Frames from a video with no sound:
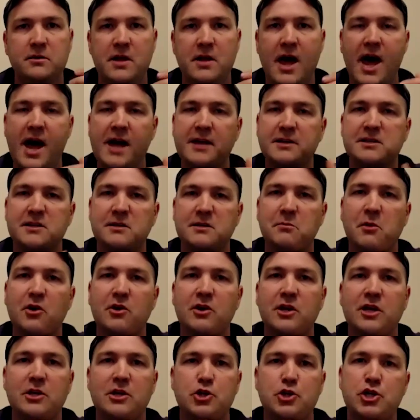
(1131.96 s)
as the
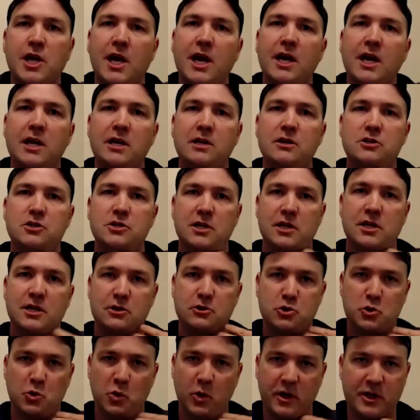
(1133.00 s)
market changed in
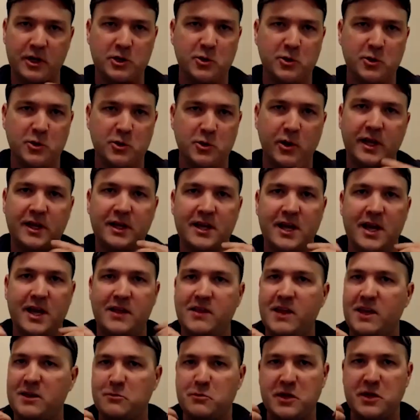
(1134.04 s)
2020,
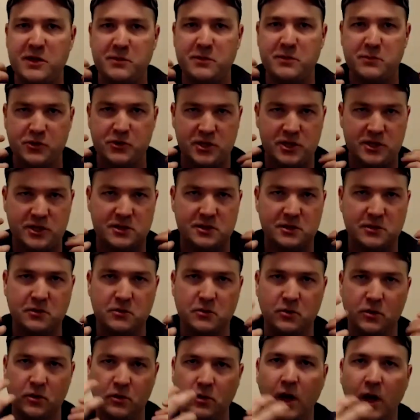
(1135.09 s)
and then people just
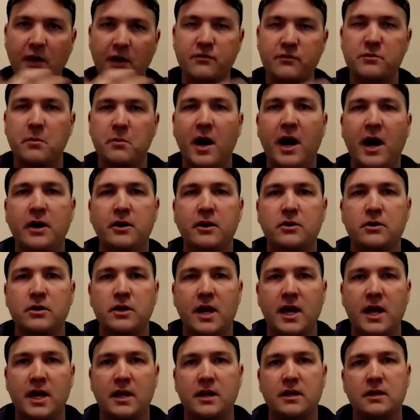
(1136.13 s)
loved modern,
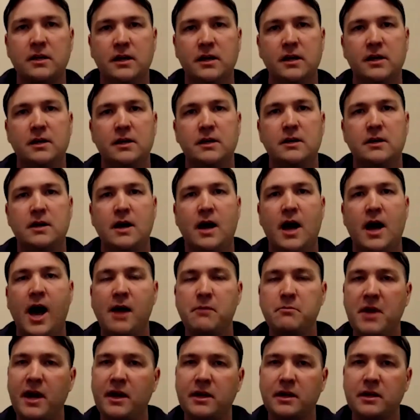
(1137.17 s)
and I'm
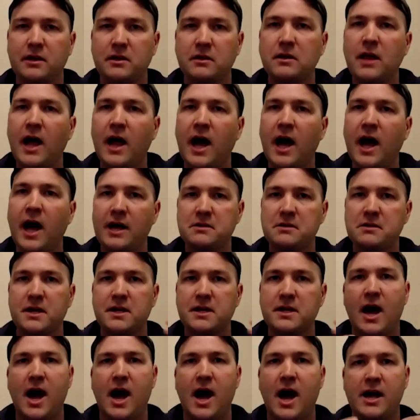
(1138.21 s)
not going to lie,
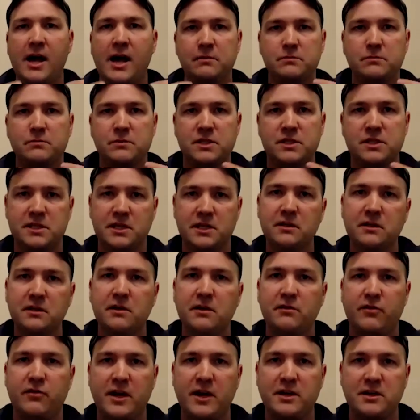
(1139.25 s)
like, I am still
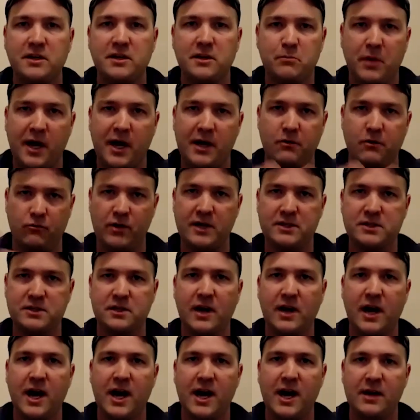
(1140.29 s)
affected by the rest of
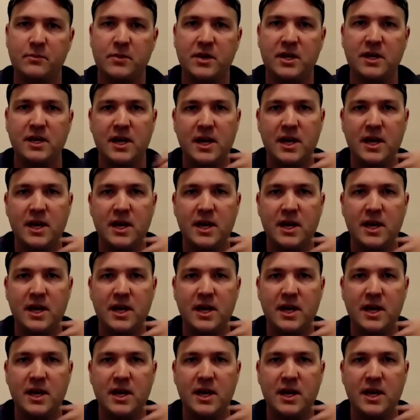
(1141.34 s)
the hobby.